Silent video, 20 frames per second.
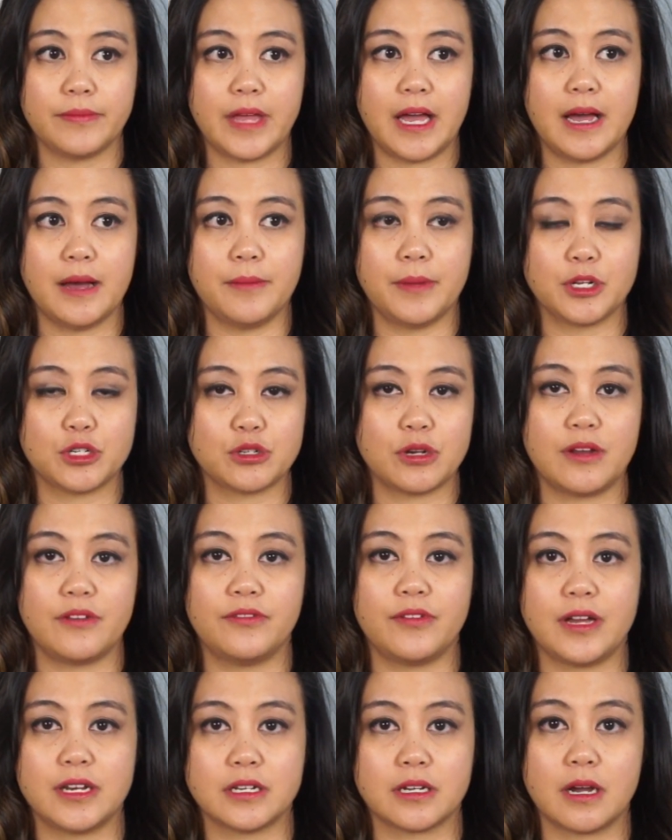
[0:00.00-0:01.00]
I'll try and
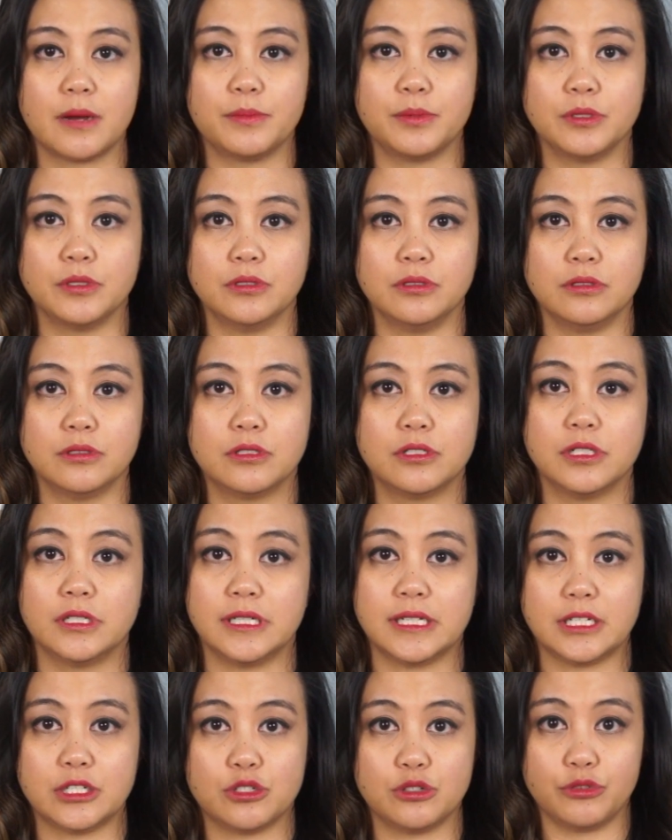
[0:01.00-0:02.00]
find a couple to
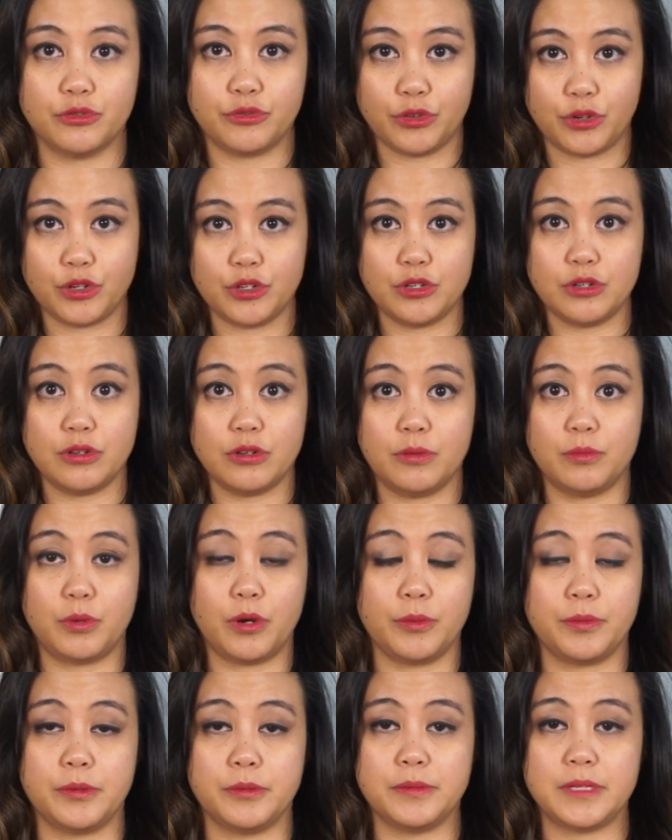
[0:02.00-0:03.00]
link to for you and
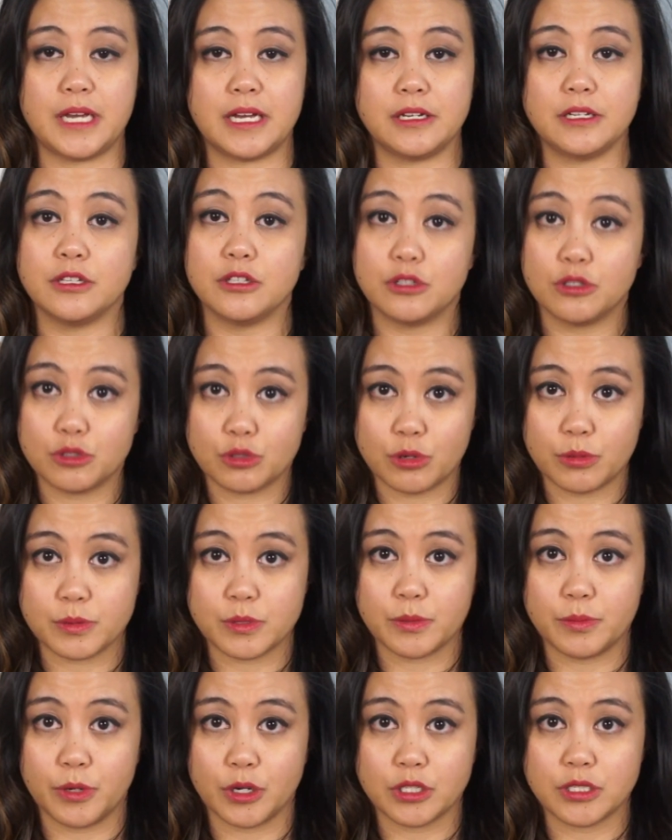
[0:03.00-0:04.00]
pop them down in the
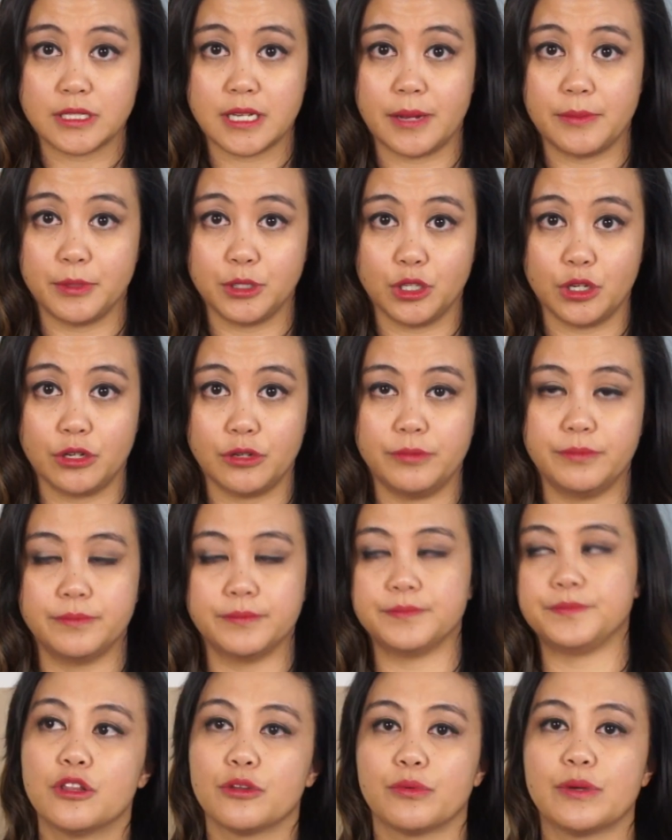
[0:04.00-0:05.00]
description box down below.
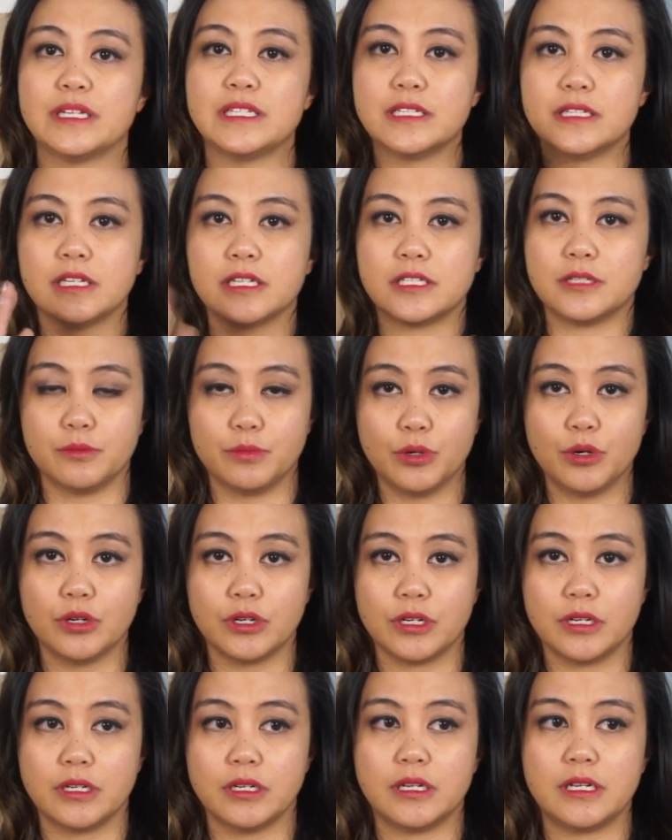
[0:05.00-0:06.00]
The reason that's
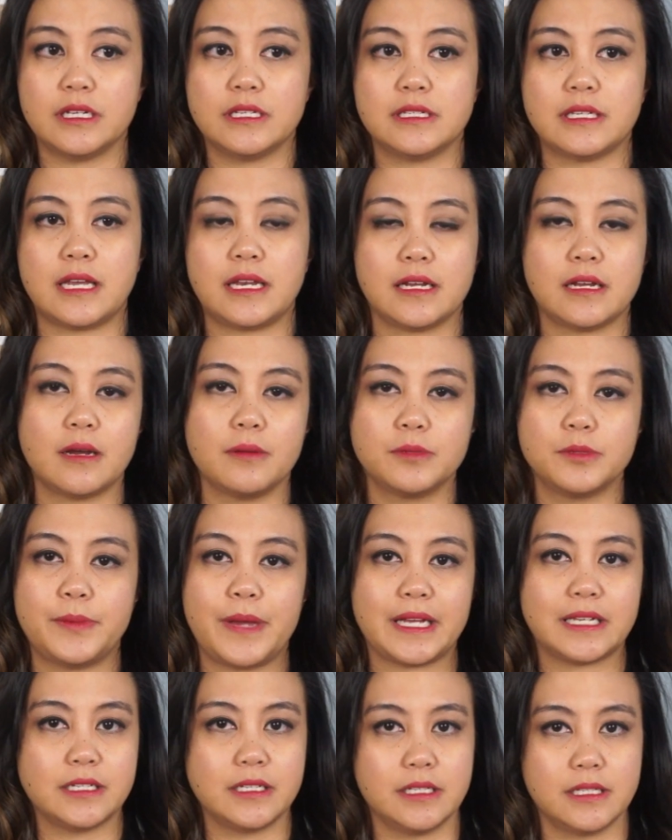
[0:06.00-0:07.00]
important is that it comes
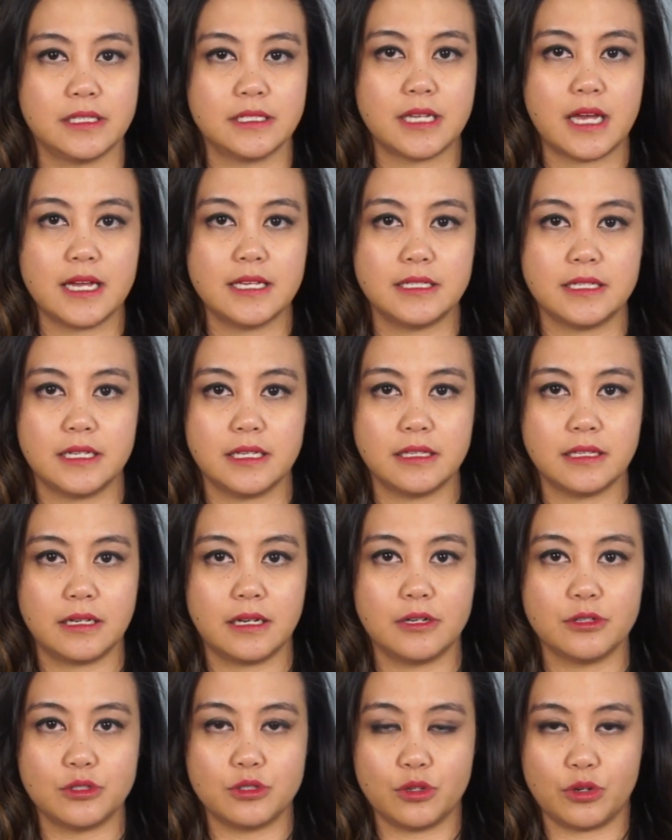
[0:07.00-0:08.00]
back to the sizing that
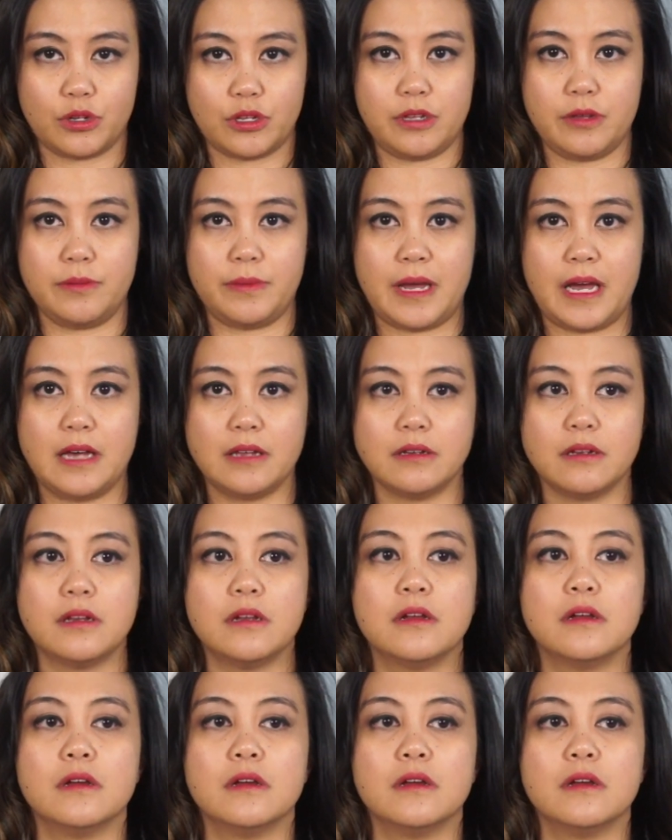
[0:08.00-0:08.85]
I was talking about.